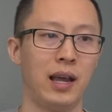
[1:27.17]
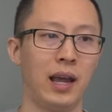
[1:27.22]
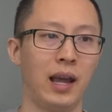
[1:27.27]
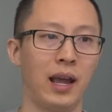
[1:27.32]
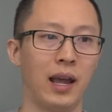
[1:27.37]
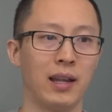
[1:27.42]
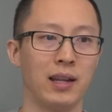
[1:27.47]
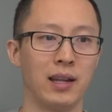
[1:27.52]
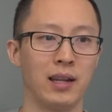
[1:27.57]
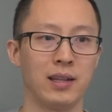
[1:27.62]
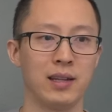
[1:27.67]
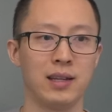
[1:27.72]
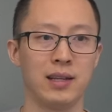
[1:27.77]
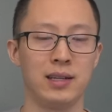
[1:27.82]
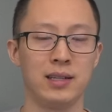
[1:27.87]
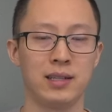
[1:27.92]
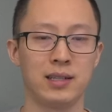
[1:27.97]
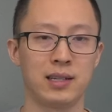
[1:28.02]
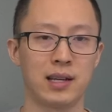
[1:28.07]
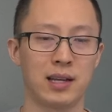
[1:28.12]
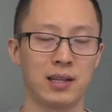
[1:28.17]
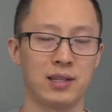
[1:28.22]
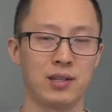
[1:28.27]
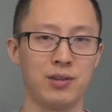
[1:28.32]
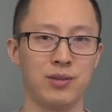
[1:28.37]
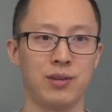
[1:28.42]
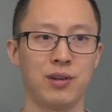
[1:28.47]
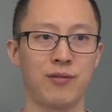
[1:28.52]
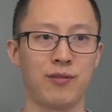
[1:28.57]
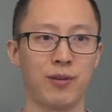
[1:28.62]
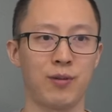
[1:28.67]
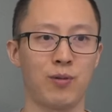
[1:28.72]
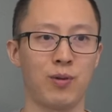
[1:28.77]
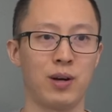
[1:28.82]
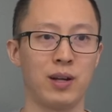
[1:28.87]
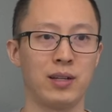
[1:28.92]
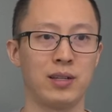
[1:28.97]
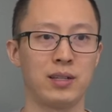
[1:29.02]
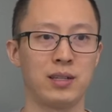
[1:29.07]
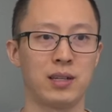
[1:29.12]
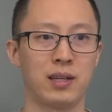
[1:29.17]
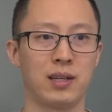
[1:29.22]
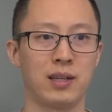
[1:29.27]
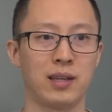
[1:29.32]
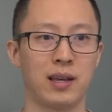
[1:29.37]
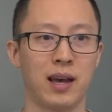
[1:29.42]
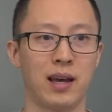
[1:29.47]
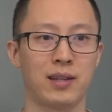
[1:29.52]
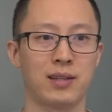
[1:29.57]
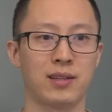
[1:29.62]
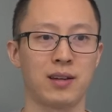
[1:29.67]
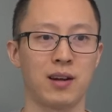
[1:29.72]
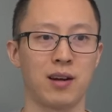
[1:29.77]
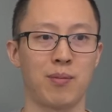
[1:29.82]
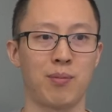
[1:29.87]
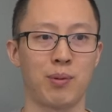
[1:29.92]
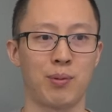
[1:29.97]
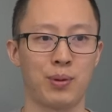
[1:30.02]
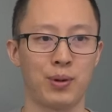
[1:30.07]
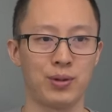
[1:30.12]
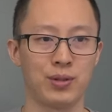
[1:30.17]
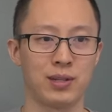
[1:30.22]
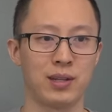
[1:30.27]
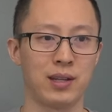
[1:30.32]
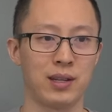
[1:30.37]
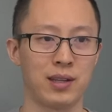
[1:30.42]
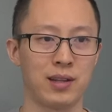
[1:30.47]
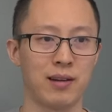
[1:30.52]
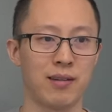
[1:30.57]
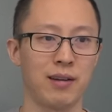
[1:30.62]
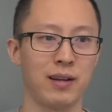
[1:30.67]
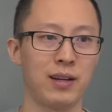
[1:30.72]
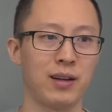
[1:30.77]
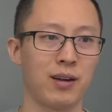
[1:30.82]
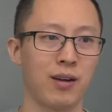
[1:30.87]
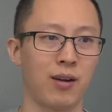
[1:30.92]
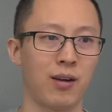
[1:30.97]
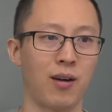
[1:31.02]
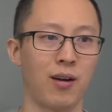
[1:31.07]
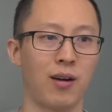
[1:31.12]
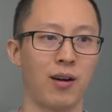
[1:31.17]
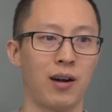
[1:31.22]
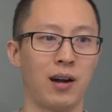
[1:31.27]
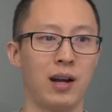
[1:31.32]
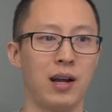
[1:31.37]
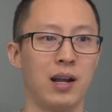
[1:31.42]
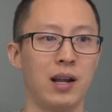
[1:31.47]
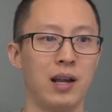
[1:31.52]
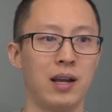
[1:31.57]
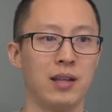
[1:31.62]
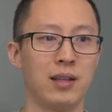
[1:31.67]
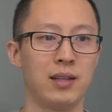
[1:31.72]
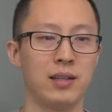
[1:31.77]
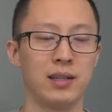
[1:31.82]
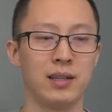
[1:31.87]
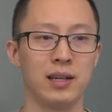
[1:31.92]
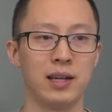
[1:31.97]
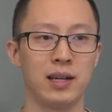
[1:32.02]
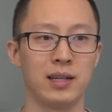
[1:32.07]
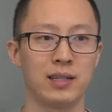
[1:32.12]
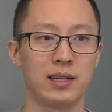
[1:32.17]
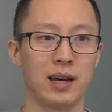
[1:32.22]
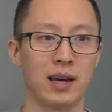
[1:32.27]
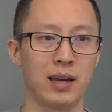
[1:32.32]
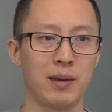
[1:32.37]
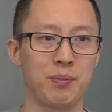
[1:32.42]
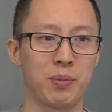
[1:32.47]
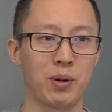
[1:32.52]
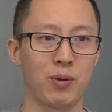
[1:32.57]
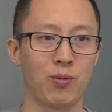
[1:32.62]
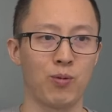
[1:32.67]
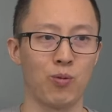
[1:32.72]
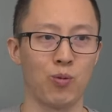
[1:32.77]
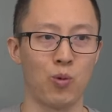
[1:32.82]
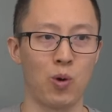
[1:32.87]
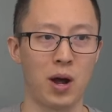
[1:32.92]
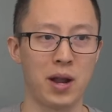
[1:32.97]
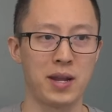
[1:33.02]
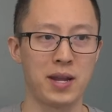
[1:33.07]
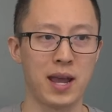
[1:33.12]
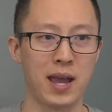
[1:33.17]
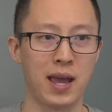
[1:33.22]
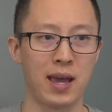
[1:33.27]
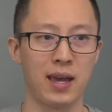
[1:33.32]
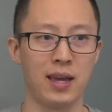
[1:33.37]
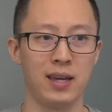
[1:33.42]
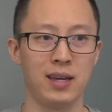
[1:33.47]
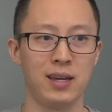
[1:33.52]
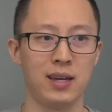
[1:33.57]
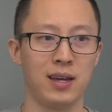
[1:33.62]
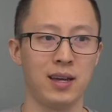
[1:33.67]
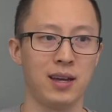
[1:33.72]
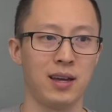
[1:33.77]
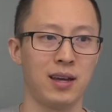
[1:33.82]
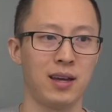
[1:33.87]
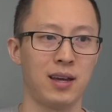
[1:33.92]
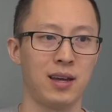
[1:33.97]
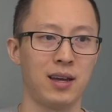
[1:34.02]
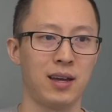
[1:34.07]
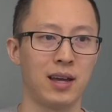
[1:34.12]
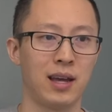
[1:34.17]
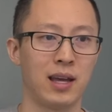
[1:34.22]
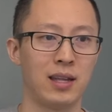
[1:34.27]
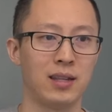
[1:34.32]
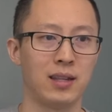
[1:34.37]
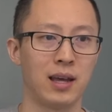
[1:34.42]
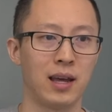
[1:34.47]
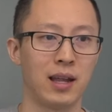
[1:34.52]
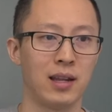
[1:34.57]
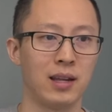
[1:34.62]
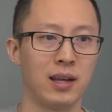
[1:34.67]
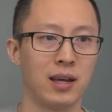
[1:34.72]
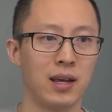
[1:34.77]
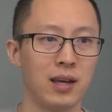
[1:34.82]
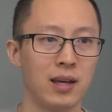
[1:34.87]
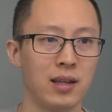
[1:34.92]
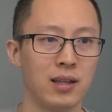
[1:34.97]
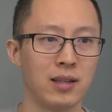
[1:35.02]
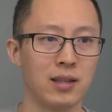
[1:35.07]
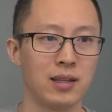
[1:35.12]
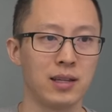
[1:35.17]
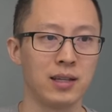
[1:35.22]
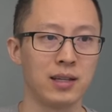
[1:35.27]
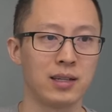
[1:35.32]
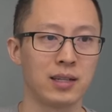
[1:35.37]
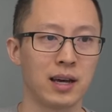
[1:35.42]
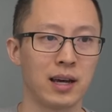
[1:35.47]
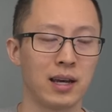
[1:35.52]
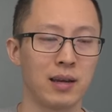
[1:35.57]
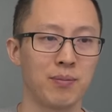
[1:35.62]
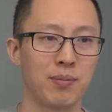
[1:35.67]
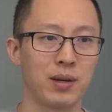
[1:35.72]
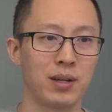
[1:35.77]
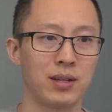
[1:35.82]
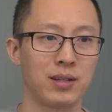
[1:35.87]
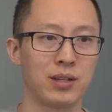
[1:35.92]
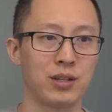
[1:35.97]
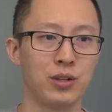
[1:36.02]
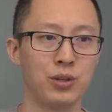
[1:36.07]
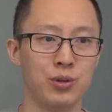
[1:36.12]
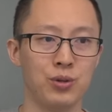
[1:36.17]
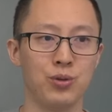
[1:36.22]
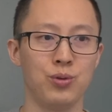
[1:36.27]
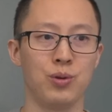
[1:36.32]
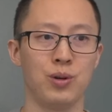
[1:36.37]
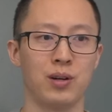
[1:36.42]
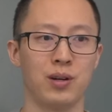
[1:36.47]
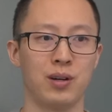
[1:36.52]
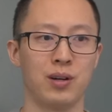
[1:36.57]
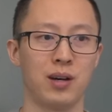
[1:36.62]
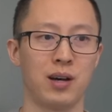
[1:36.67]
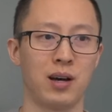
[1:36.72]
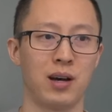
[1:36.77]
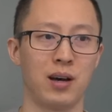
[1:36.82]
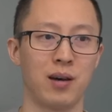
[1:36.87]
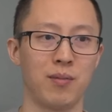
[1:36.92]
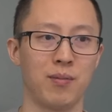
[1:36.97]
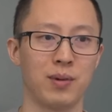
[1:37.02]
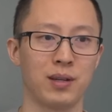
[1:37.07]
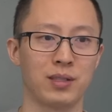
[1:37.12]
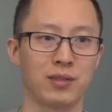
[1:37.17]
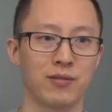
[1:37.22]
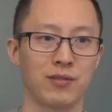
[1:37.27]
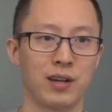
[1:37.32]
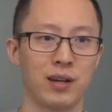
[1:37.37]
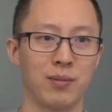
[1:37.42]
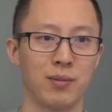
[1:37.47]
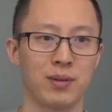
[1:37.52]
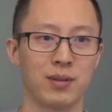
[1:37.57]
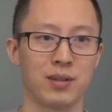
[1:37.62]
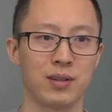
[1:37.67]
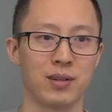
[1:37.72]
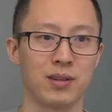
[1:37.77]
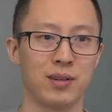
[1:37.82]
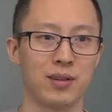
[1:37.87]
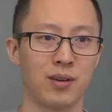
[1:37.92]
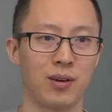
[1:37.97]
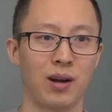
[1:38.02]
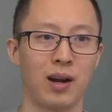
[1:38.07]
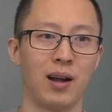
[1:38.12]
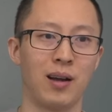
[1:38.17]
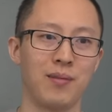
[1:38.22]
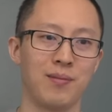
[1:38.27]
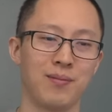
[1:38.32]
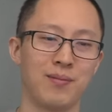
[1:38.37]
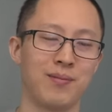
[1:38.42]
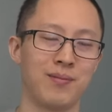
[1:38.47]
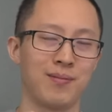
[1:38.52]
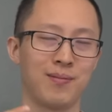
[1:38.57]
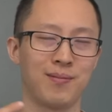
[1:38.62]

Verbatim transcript: And these two different ones that are proposed in the theory are the type 1A and then the type 2 uh, muscle fibers or uh,